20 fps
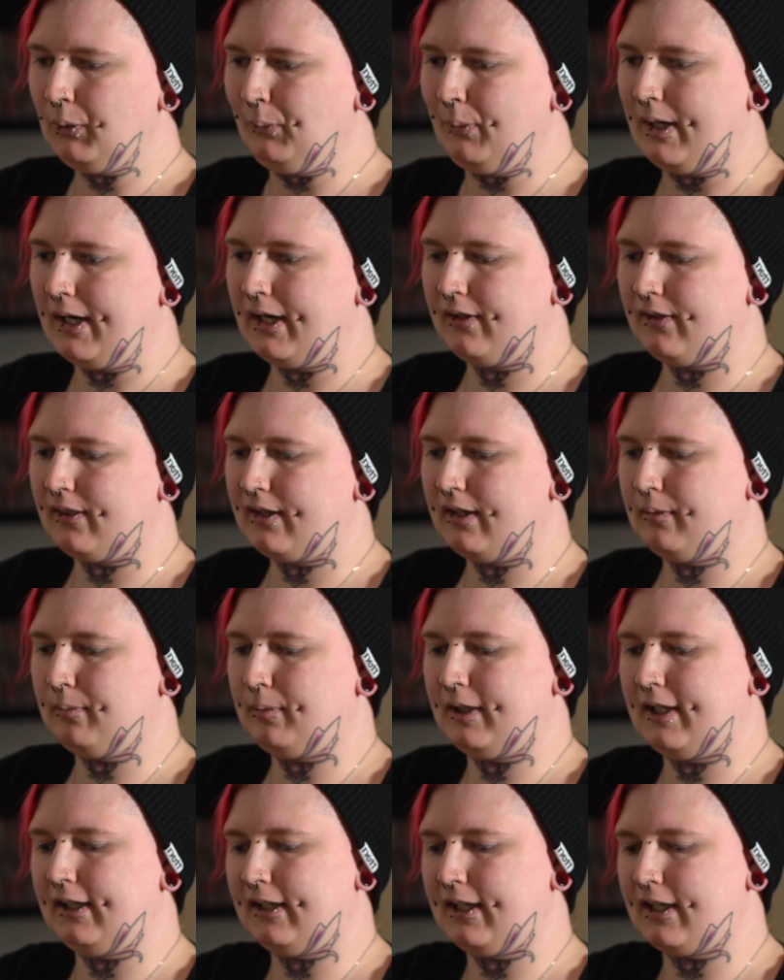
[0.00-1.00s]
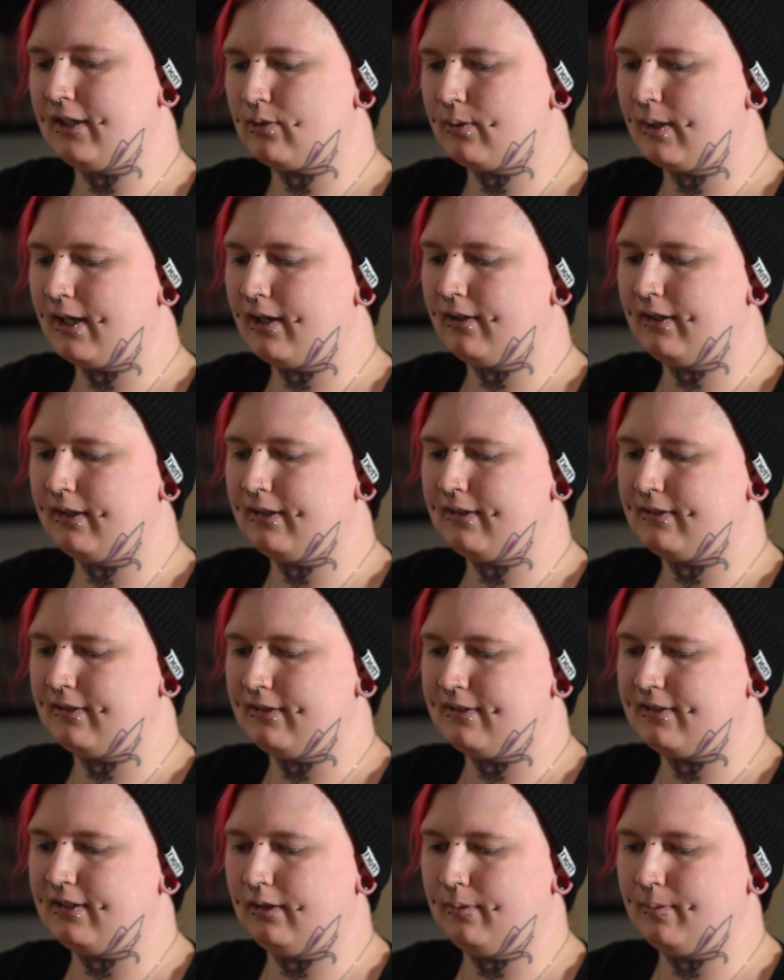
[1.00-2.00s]
where they'll play like Traitorous
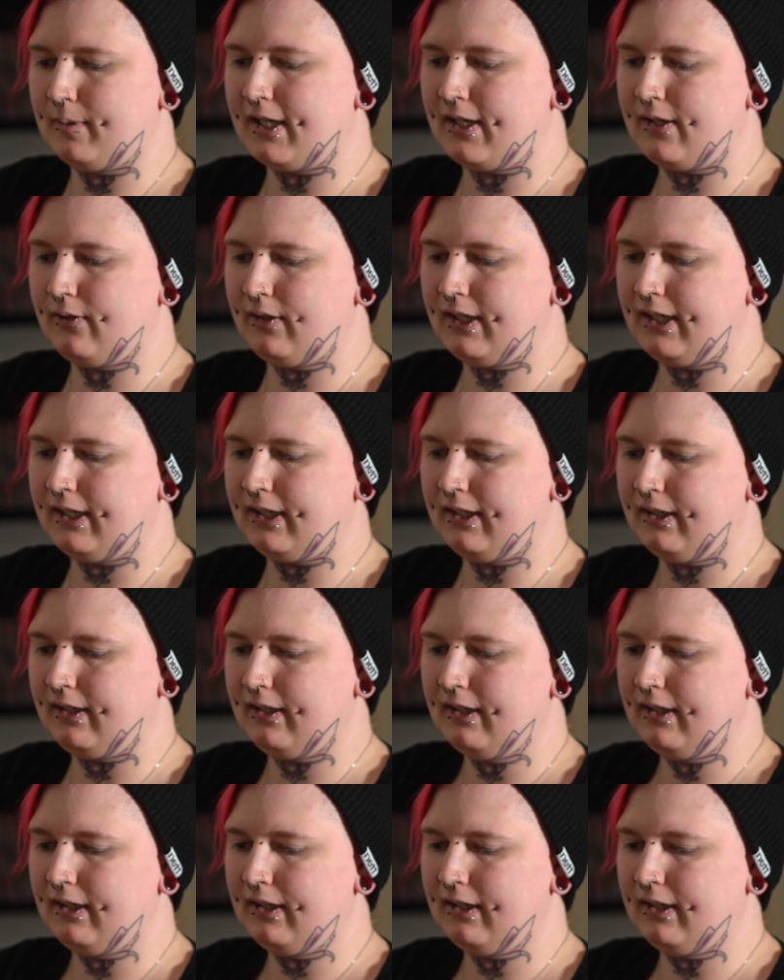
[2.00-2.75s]
and steal my unit,